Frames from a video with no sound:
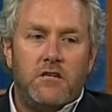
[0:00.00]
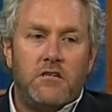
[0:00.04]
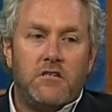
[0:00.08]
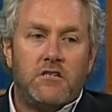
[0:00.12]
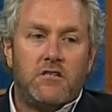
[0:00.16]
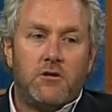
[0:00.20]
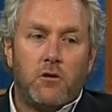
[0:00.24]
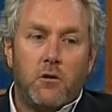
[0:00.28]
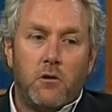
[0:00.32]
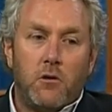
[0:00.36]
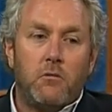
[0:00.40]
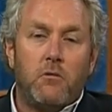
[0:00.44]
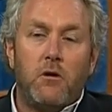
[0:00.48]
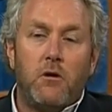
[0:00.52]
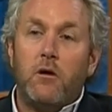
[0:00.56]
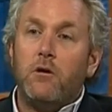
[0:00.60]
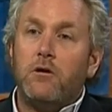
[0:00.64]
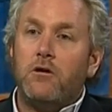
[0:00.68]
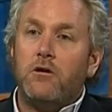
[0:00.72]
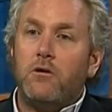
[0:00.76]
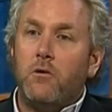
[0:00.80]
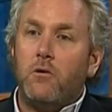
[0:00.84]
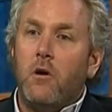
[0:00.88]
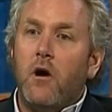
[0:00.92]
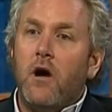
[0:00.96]
she just told
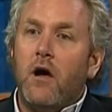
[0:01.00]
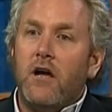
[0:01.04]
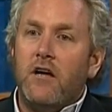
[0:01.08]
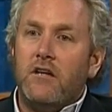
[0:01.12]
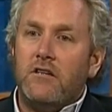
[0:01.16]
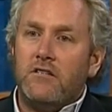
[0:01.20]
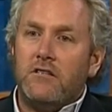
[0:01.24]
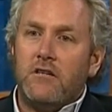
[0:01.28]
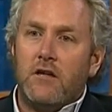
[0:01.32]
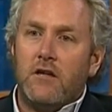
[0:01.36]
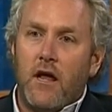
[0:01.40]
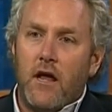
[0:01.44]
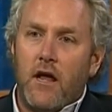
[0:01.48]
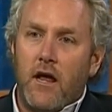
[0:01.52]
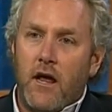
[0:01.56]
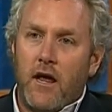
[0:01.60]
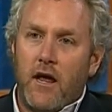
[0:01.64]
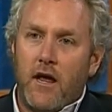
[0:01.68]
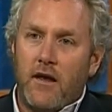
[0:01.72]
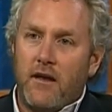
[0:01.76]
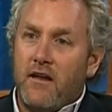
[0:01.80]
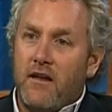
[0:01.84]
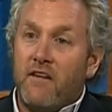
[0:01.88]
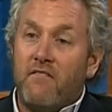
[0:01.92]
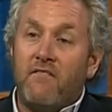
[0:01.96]
me who she was,
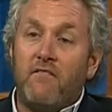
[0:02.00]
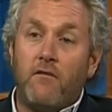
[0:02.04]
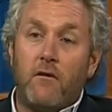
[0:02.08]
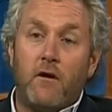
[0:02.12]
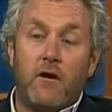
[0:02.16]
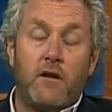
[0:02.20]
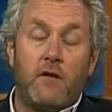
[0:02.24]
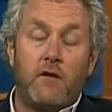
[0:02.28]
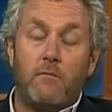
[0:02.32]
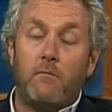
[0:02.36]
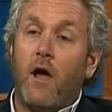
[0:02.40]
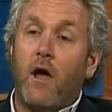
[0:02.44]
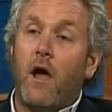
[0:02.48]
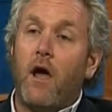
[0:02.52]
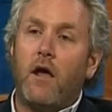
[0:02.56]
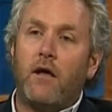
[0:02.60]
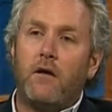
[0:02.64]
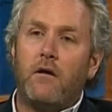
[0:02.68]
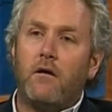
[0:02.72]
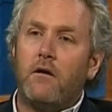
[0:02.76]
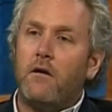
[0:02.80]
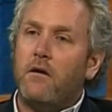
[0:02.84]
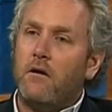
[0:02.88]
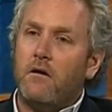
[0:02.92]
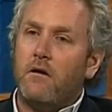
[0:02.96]
and it freaked me.
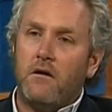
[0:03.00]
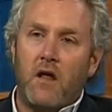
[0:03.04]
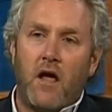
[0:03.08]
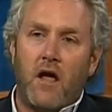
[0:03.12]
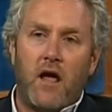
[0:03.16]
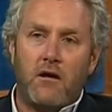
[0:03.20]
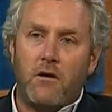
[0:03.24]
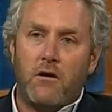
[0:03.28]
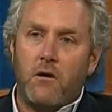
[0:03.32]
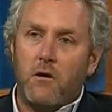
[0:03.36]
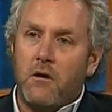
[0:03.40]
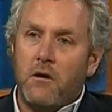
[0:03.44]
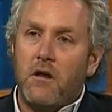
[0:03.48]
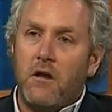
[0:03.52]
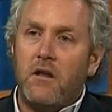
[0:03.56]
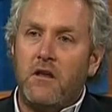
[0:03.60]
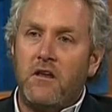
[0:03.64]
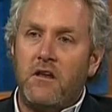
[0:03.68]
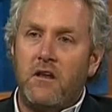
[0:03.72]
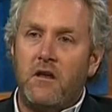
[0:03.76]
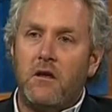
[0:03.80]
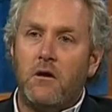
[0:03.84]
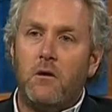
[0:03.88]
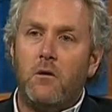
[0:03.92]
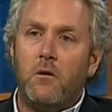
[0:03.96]
I
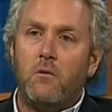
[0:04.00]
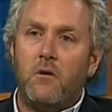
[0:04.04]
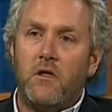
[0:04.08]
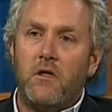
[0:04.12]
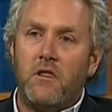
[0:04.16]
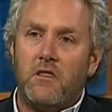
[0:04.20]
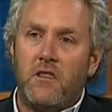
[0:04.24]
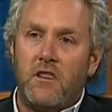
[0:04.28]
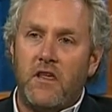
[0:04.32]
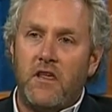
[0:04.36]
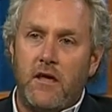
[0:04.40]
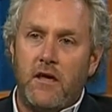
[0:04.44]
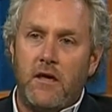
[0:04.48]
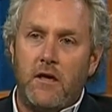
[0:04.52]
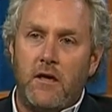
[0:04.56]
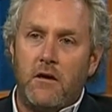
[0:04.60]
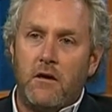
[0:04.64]
couldn't deal with